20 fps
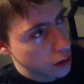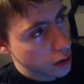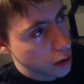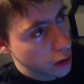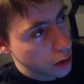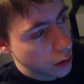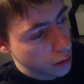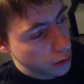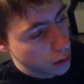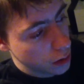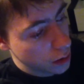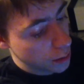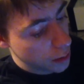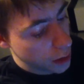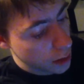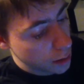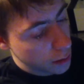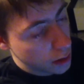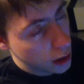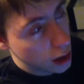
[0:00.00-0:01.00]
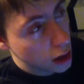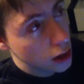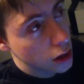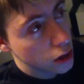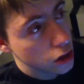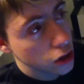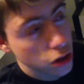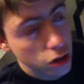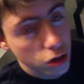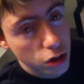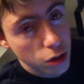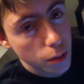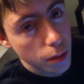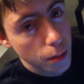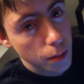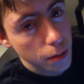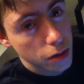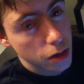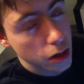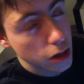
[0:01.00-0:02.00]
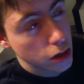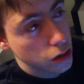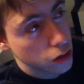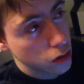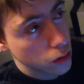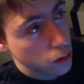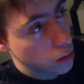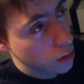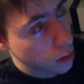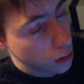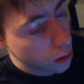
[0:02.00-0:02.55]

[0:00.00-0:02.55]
the main match is going to be Batista